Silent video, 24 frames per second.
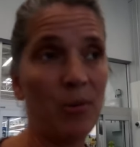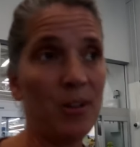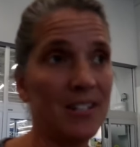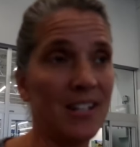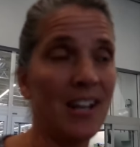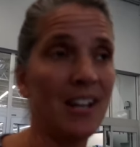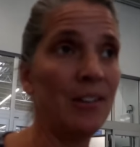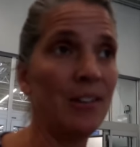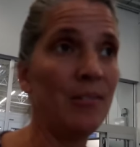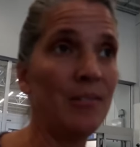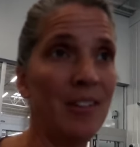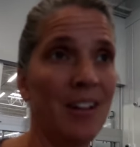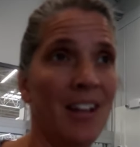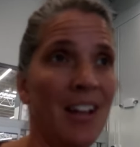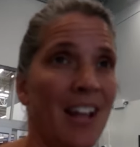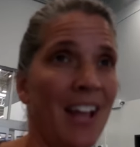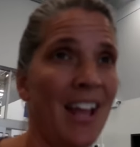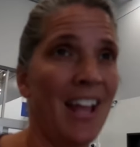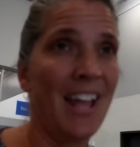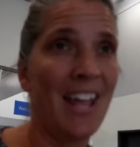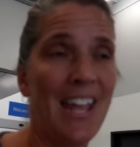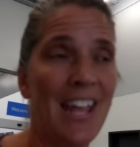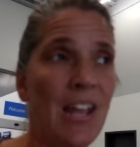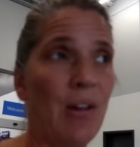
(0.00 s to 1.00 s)
now we're done,
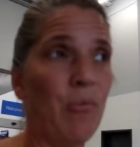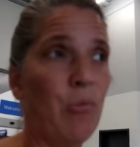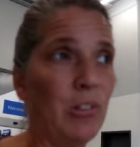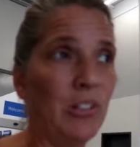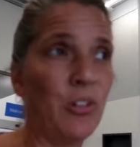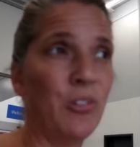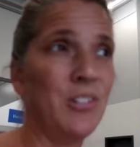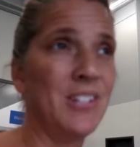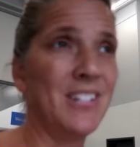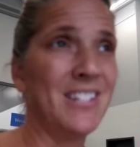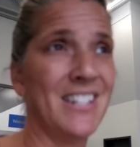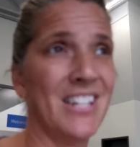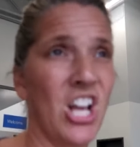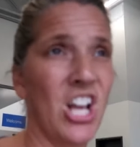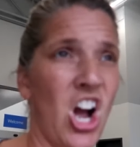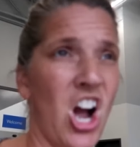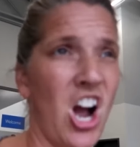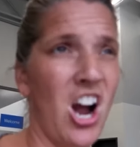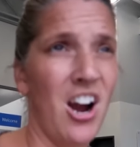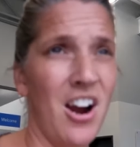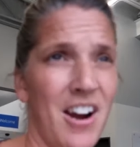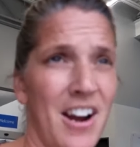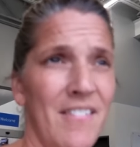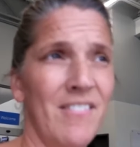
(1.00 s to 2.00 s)
and we'll load these
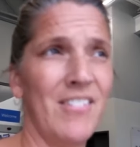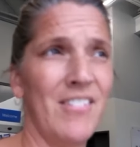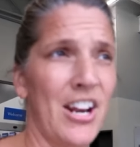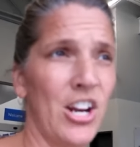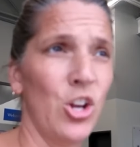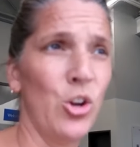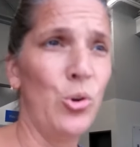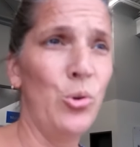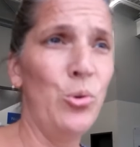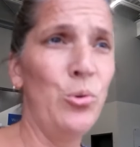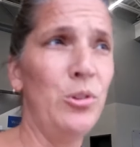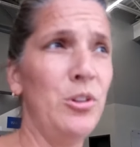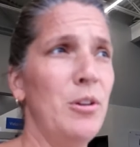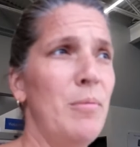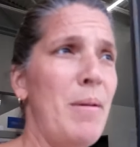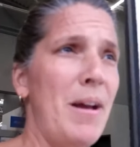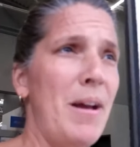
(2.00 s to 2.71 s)
in the car. I've got a